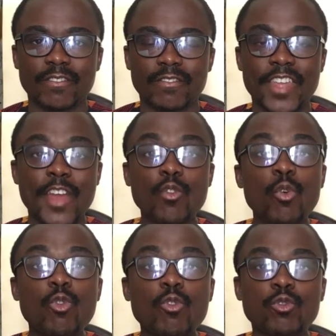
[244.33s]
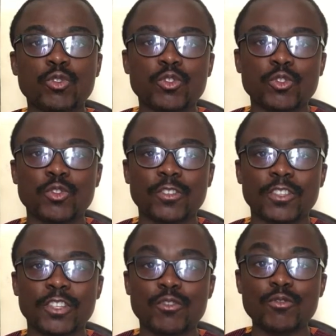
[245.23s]
There are no rules.
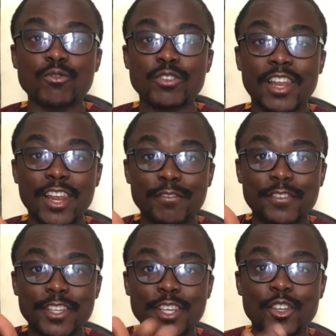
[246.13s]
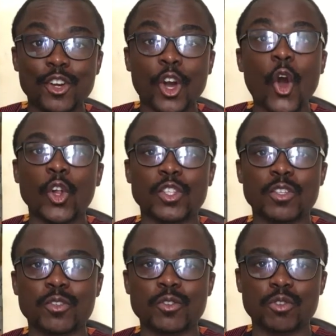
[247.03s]
The rules are left in your
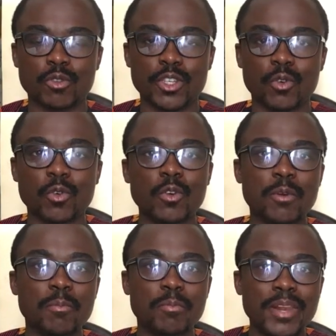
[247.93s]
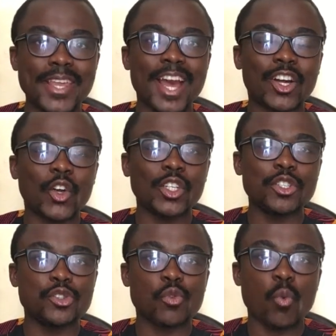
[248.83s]
court to play
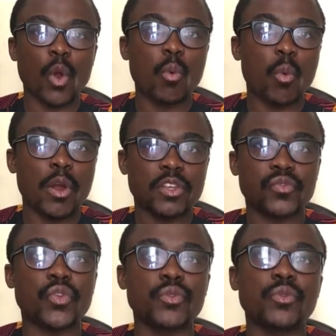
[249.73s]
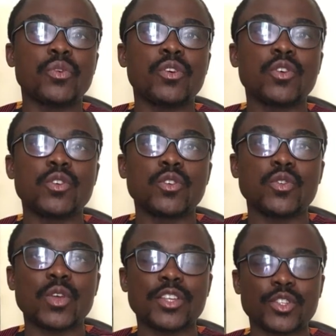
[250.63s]
according to what works for you.
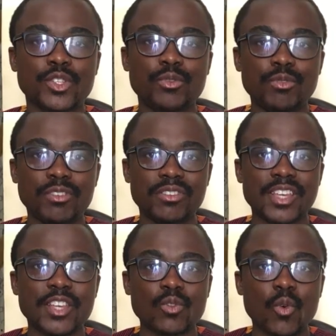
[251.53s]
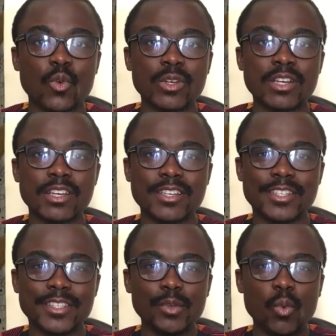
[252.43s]
So as you do this year's own,
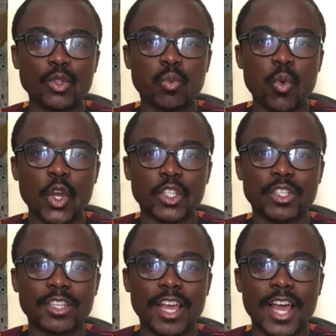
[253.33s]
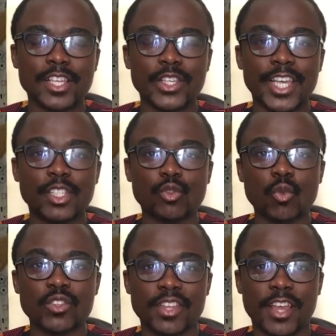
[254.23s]
see what worked as you get
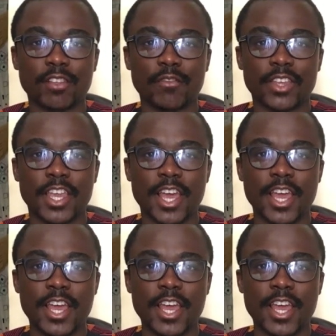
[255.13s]
towards the end of the year